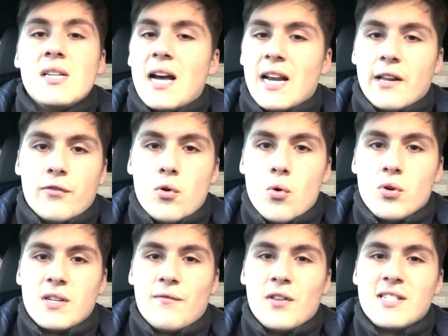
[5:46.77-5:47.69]
And of
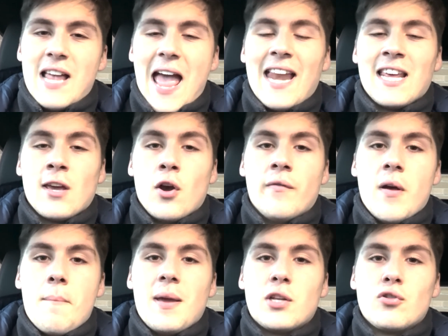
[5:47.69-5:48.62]
course, if there's any
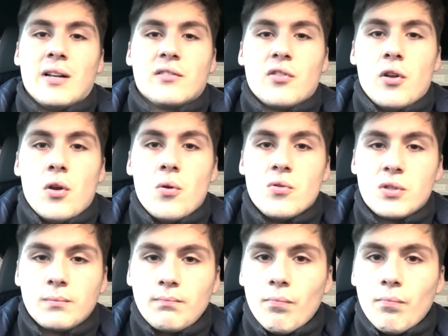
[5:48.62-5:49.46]
other big transfer news,